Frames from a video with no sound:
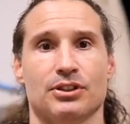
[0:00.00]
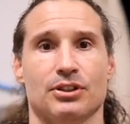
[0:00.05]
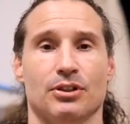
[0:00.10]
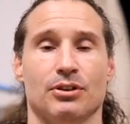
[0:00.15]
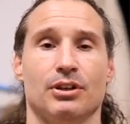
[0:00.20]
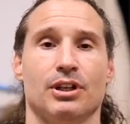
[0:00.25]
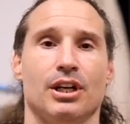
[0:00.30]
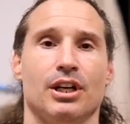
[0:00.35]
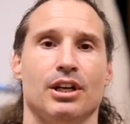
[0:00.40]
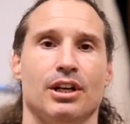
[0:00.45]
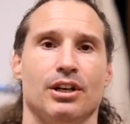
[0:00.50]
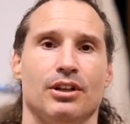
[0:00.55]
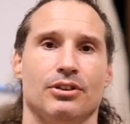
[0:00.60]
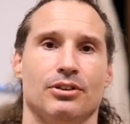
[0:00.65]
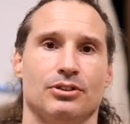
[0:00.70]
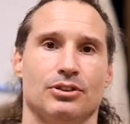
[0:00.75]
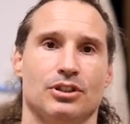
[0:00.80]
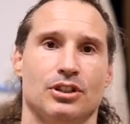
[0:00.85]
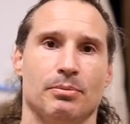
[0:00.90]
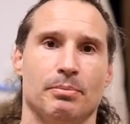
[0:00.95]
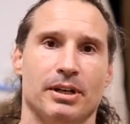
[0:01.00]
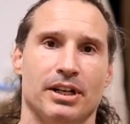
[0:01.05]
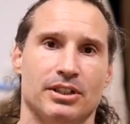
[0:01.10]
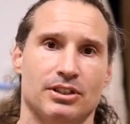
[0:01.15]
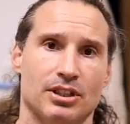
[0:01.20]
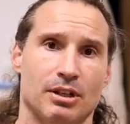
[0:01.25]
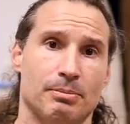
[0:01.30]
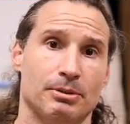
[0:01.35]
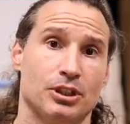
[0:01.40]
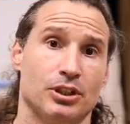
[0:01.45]
So there's a
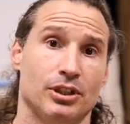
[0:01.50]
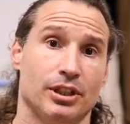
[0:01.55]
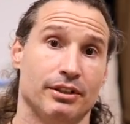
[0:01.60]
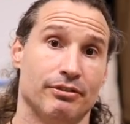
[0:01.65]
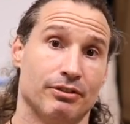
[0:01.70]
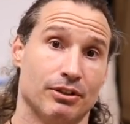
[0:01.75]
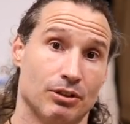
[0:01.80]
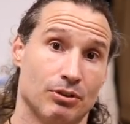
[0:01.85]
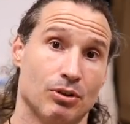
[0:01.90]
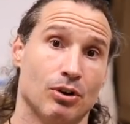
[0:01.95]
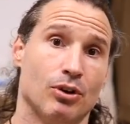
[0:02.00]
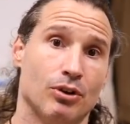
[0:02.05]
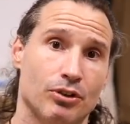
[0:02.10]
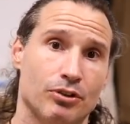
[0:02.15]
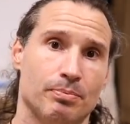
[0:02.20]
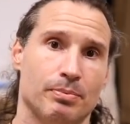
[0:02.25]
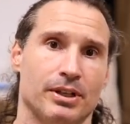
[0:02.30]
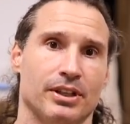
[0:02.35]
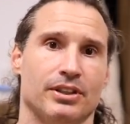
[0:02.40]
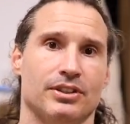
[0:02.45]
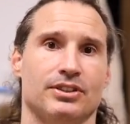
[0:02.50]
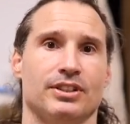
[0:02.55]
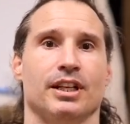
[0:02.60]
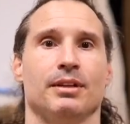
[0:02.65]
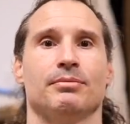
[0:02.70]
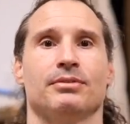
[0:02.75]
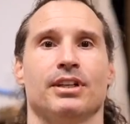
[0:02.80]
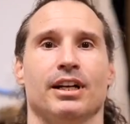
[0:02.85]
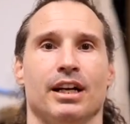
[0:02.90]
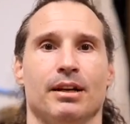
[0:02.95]
tremendous opportunity for growth, but at the
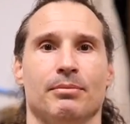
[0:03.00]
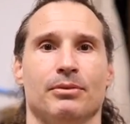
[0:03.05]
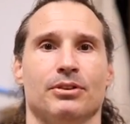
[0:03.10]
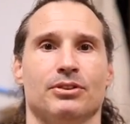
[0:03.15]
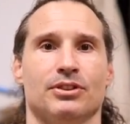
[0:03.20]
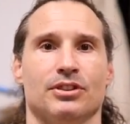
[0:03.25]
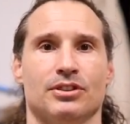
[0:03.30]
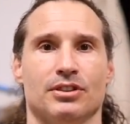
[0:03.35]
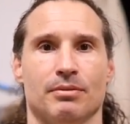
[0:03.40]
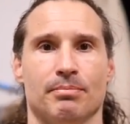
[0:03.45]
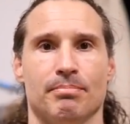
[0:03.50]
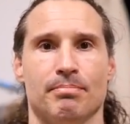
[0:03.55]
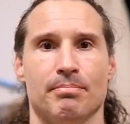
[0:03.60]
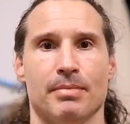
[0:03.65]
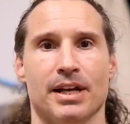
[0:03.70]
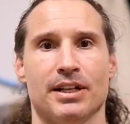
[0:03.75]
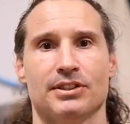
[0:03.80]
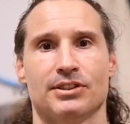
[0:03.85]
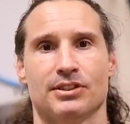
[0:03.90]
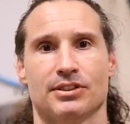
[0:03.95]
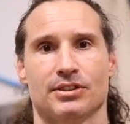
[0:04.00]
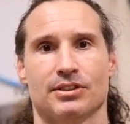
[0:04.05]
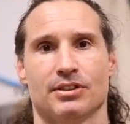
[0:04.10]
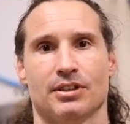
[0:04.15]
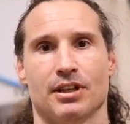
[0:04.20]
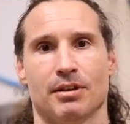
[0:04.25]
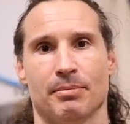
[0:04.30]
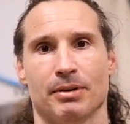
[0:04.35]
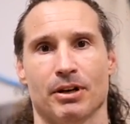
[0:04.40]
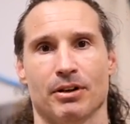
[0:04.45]
same time, there's this
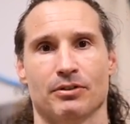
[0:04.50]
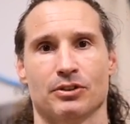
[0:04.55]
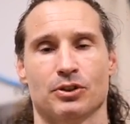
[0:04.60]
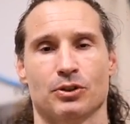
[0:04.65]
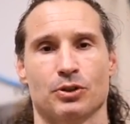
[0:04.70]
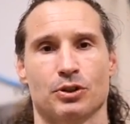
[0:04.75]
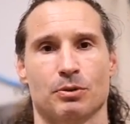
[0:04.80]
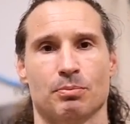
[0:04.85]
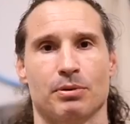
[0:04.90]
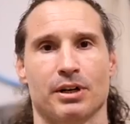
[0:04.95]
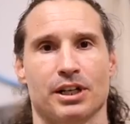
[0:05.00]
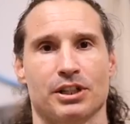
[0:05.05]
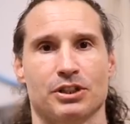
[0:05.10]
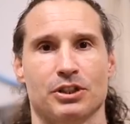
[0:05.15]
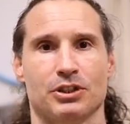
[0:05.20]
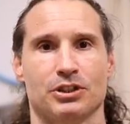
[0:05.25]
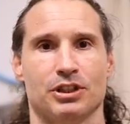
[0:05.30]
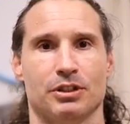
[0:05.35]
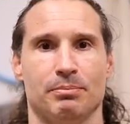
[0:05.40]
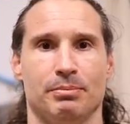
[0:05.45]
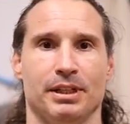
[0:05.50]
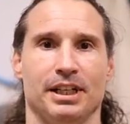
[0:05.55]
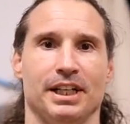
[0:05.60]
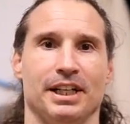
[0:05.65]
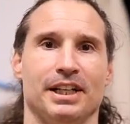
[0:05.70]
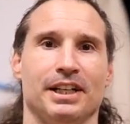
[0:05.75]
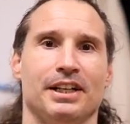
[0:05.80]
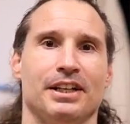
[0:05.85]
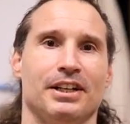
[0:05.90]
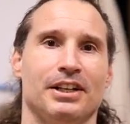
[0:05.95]
immense amount of social pressure to
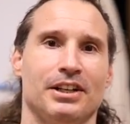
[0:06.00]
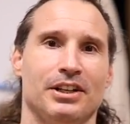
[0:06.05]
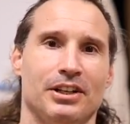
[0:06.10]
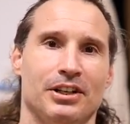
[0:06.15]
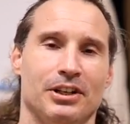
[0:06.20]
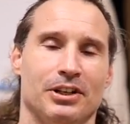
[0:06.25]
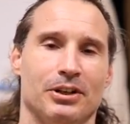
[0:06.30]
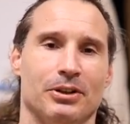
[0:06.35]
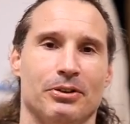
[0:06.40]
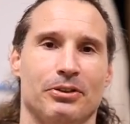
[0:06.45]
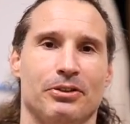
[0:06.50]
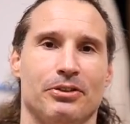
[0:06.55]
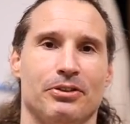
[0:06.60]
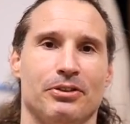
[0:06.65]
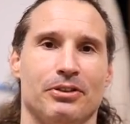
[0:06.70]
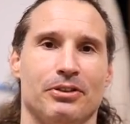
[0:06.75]
be, you know,